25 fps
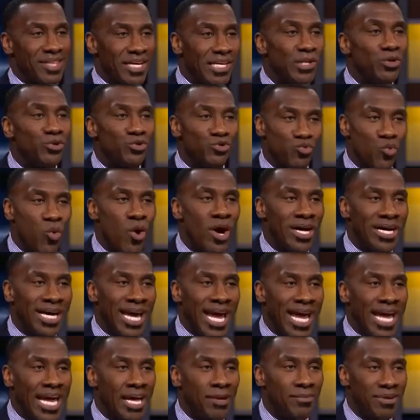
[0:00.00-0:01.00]
They lose 1
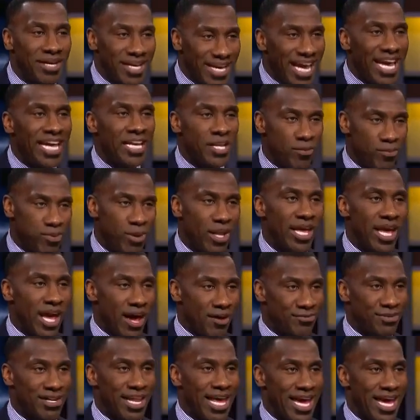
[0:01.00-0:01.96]
game in the playoffs